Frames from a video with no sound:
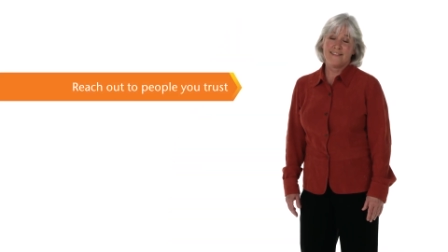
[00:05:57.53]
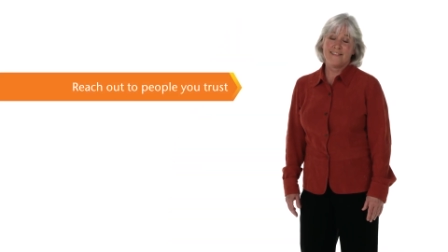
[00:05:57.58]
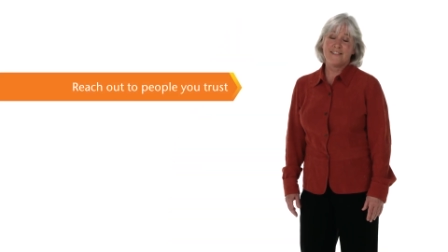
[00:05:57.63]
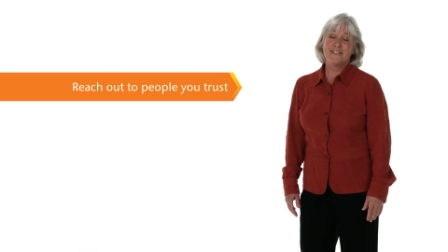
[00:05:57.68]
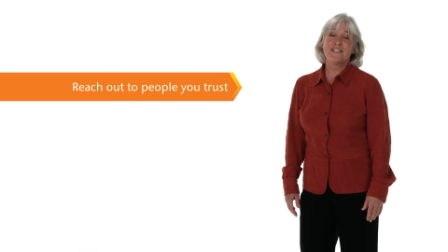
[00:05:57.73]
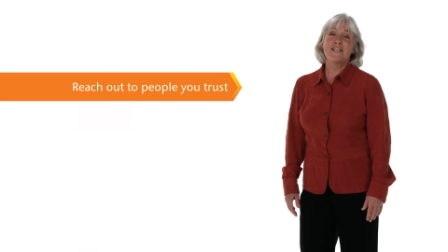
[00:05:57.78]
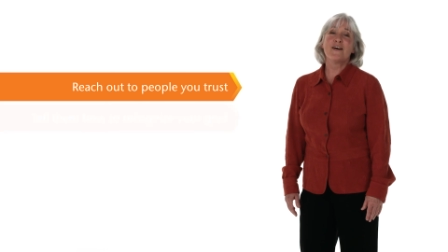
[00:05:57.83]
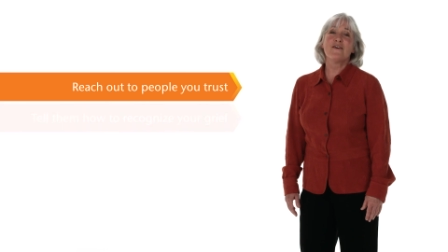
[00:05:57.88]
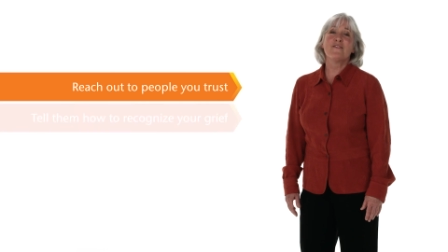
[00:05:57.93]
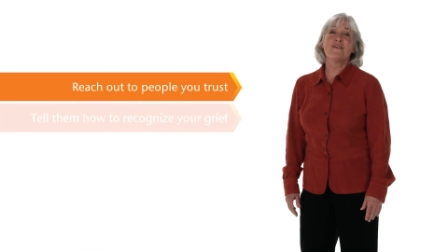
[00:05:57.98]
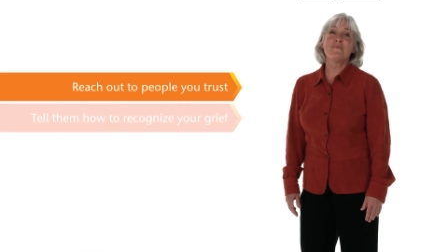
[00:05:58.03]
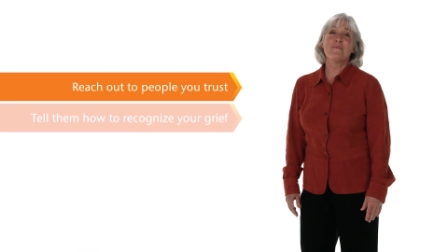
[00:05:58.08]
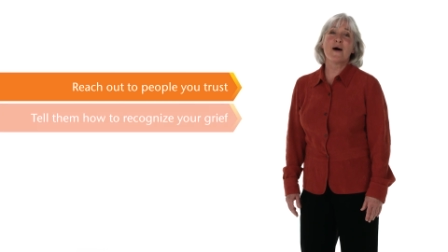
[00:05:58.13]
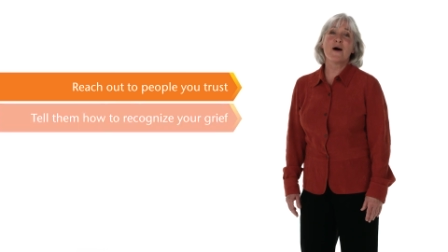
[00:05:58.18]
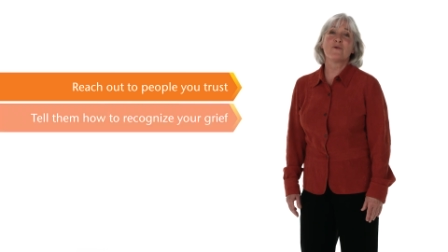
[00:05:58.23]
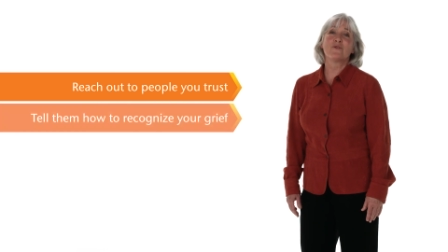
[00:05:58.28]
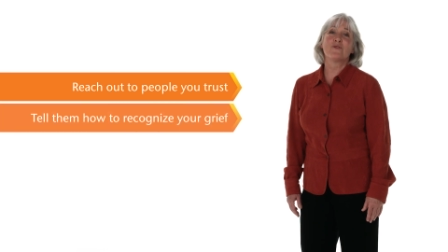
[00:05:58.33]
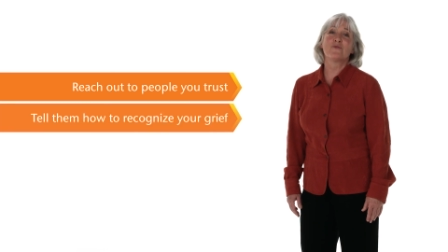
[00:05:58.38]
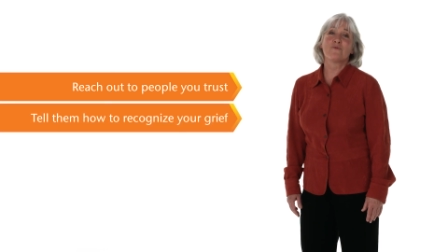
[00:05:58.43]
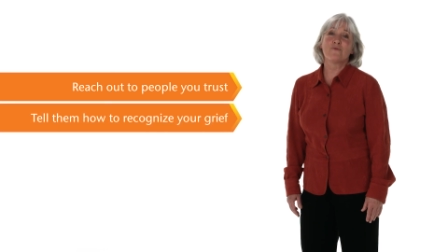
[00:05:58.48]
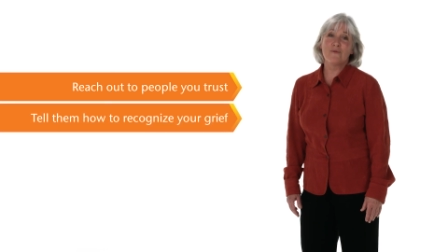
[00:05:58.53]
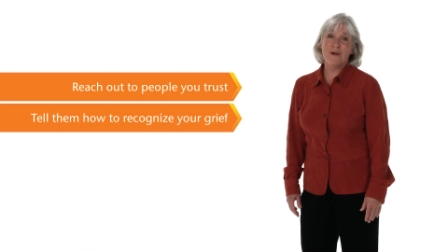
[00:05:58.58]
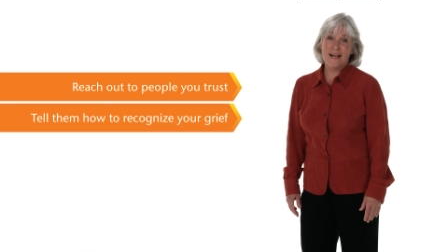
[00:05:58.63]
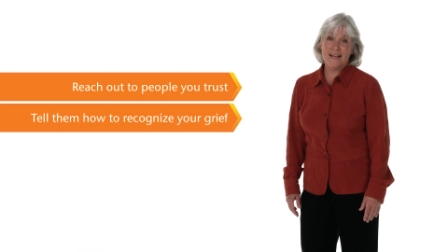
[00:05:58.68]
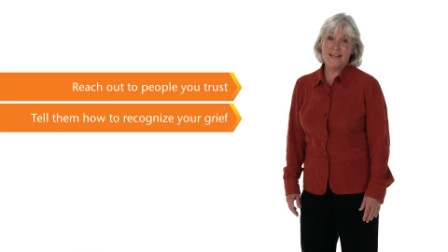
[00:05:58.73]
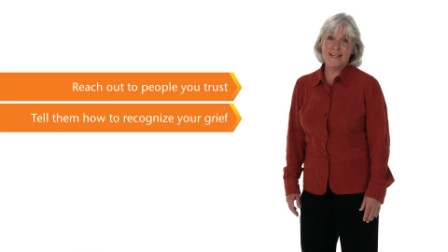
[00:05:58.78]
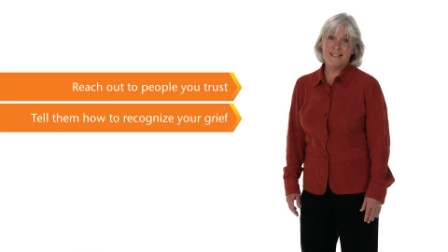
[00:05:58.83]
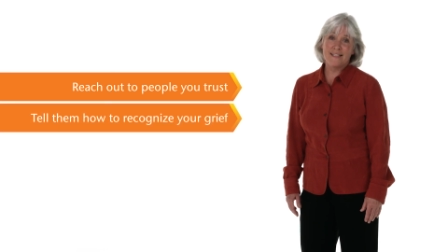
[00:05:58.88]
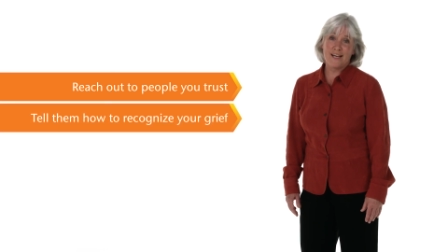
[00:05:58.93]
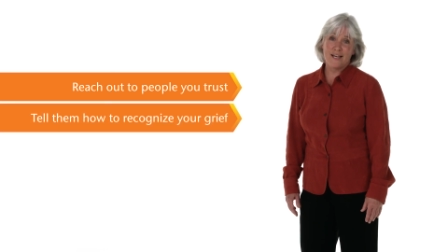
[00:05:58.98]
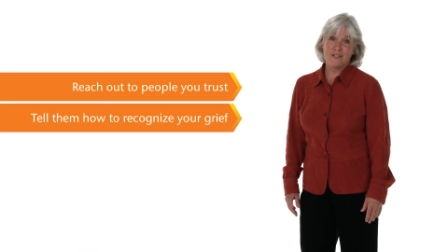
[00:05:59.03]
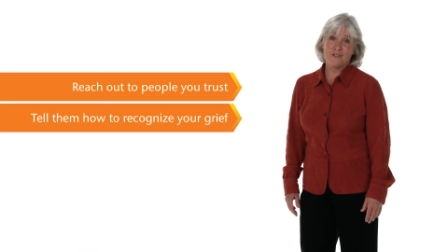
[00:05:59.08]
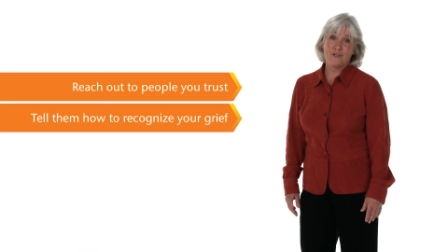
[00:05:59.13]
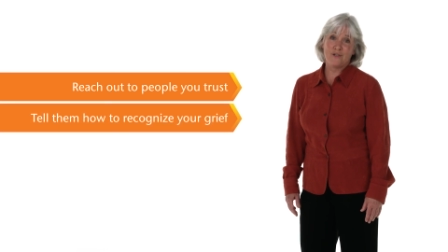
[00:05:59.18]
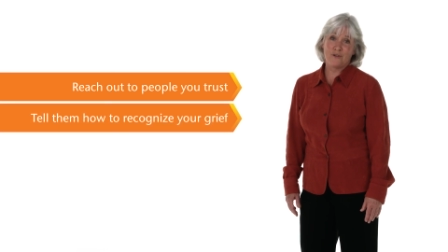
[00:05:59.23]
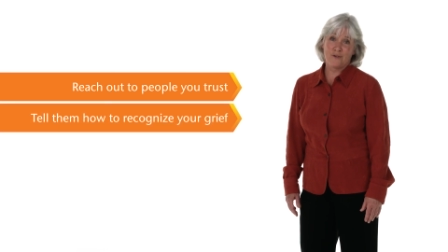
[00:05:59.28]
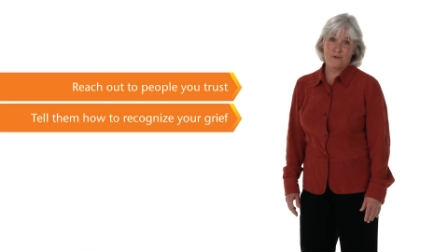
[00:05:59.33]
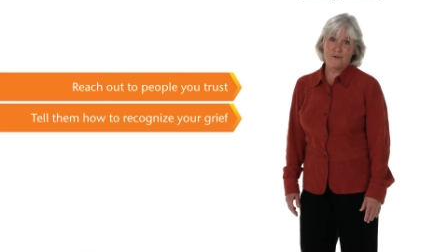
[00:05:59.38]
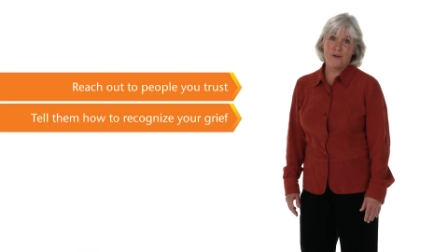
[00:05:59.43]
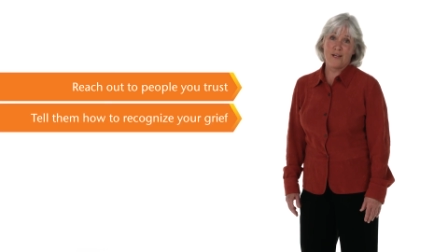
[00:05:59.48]
Tell them how to recognize your
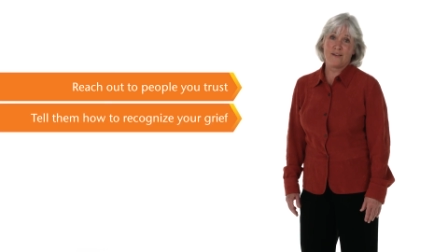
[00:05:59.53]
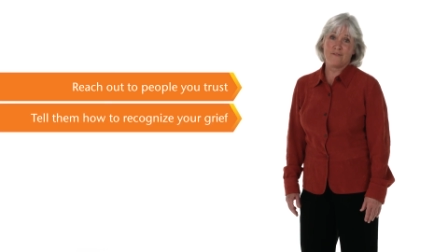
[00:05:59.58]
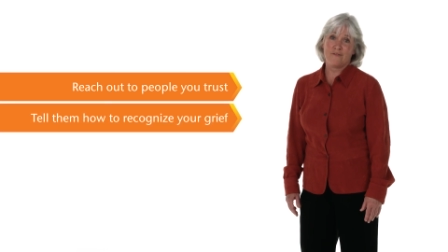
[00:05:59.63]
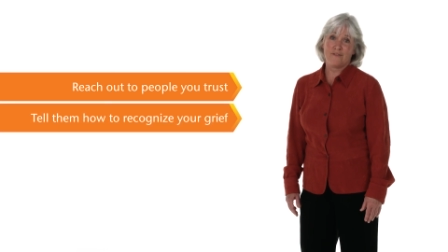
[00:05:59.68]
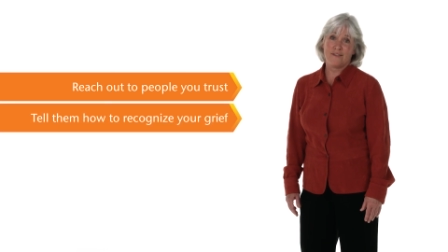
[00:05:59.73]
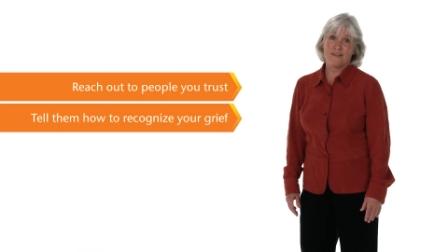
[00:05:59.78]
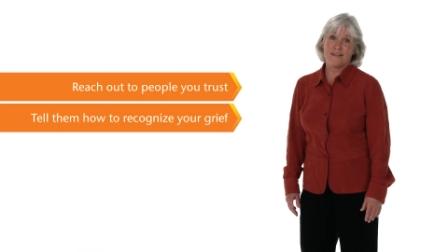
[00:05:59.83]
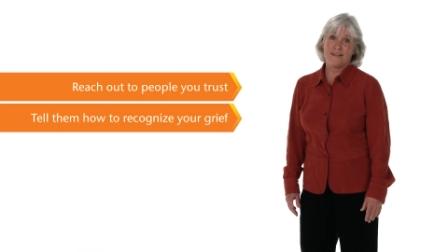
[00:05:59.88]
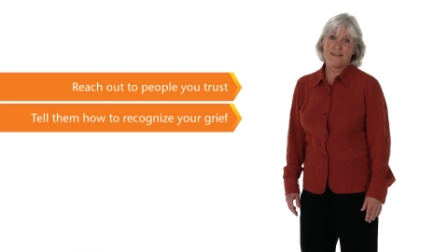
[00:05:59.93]
grief.